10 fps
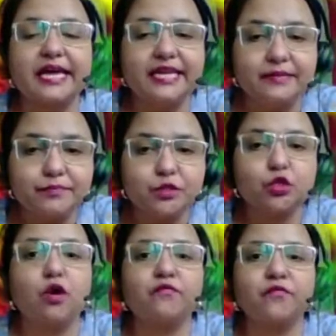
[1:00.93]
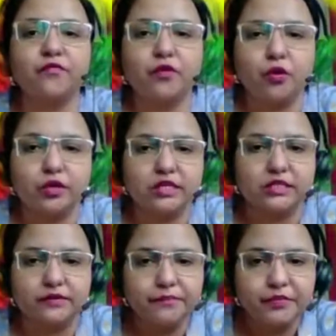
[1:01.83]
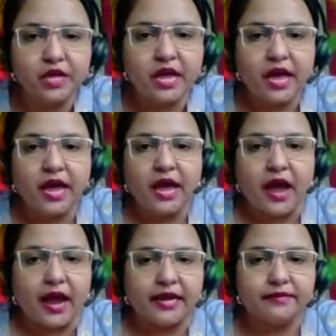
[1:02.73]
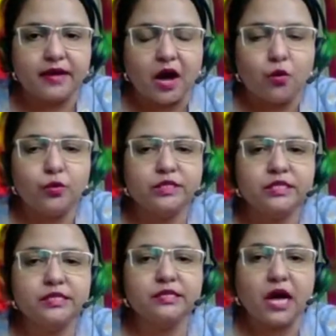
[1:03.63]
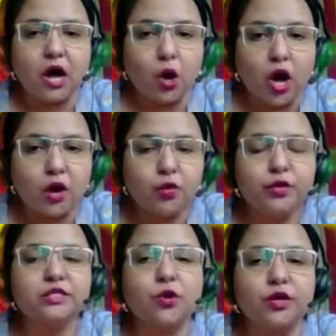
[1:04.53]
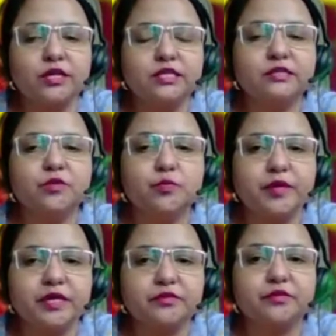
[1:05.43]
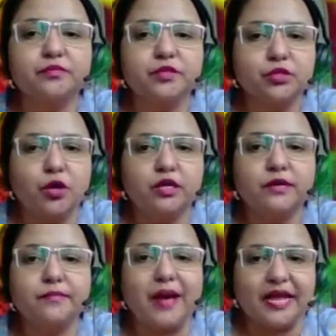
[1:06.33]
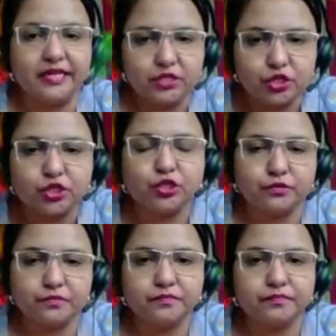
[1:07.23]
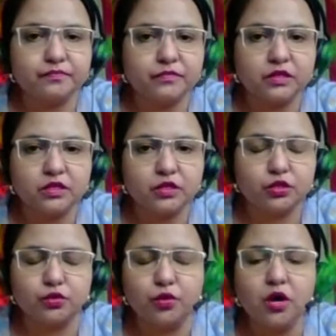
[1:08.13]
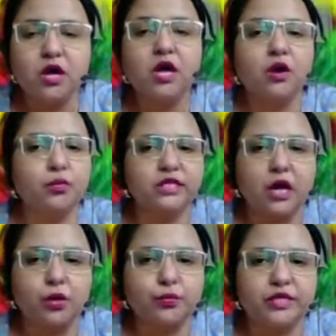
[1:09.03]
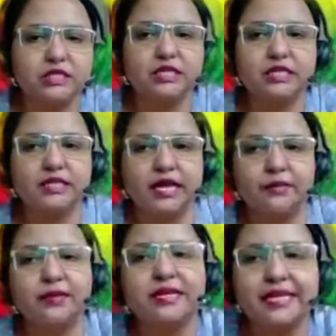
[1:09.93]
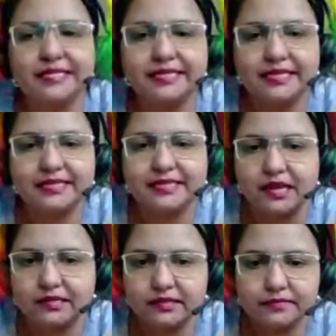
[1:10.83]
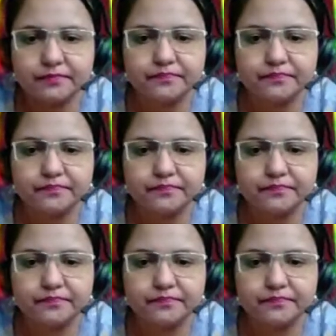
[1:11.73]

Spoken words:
types of autism and how is autism spectrum disorder managed. So, without wasting time, let's get started.